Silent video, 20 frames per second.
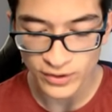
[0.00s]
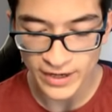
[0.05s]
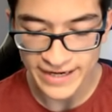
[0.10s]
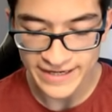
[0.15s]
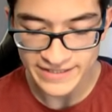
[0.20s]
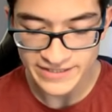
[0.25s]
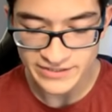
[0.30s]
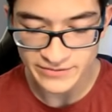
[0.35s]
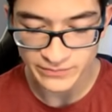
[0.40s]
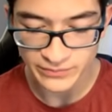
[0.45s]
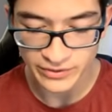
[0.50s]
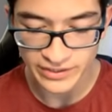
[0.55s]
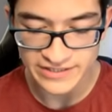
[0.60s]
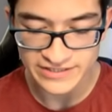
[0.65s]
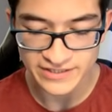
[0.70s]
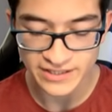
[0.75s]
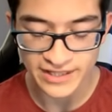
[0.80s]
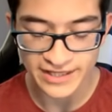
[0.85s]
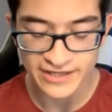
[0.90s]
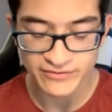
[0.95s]
great, but
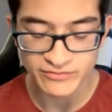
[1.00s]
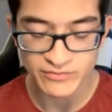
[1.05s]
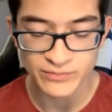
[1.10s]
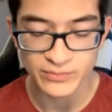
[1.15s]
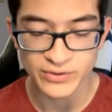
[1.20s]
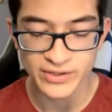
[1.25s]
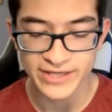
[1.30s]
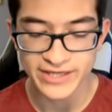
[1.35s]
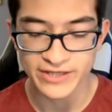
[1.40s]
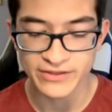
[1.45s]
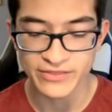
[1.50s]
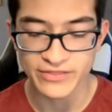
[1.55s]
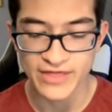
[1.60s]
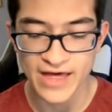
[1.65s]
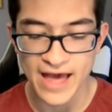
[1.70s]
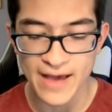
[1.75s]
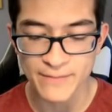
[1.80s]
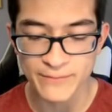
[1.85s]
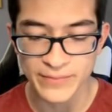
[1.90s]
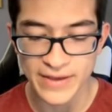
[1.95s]
it's not like I've been playing
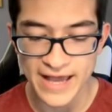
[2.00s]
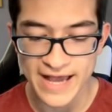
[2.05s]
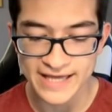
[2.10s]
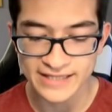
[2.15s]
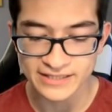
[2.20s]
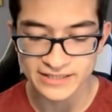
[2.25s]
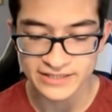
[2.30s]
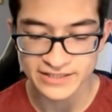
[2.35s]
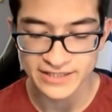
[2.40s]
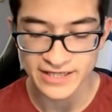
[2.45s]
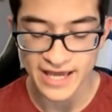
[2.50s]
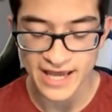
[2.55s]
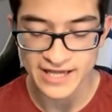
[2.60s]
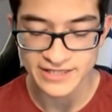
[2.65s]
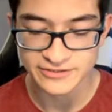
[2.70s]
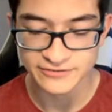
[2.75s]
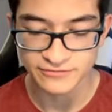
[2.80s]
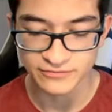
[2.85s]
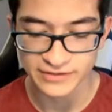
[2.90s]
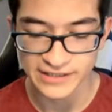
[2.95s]
that badly
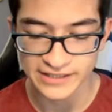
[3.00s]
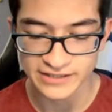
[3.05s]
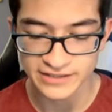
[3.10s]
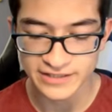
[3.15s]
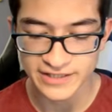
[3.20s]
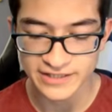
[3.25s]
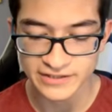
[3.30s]
as of lately,